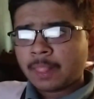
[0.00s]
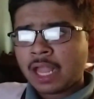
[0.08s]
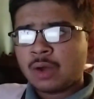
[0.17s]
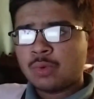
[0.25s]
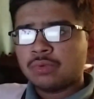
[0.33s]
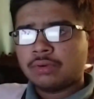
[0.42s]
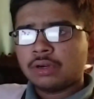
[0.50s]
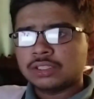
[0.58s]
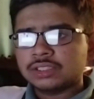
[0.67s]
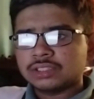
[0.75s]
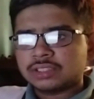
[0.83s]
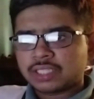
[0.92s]
how
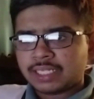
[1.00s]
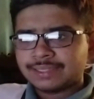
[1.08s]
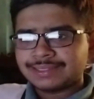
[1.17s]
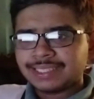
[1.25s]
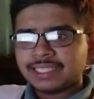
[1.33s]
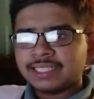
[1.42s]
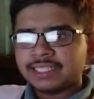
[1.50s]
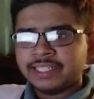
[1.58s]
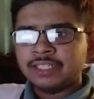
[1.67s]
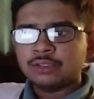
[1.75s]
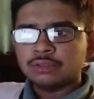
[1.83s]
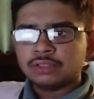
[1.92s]
votes translate
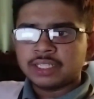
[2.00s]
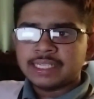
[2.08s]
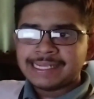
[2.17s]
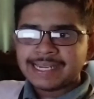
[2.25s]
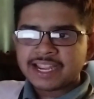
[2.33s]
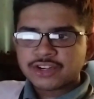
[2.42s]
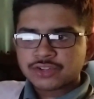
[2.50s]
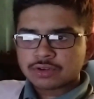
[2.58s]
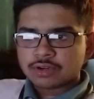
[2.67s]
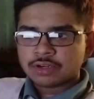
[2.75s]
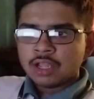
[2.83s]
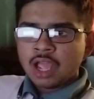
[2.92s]
into the
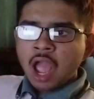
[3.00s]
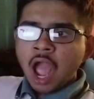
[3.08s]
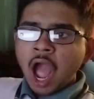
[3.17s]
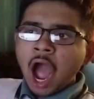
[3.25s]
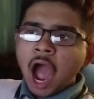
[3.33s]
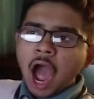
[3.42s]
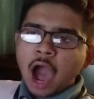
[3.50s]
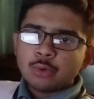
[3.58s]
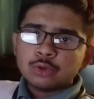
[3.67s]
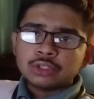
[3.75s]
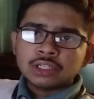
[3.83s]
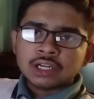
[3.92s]
election
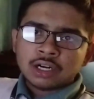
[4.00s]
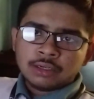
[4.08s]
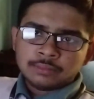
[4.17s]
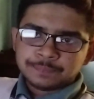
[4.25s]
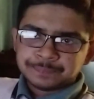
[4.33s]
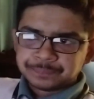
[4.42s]
outcome,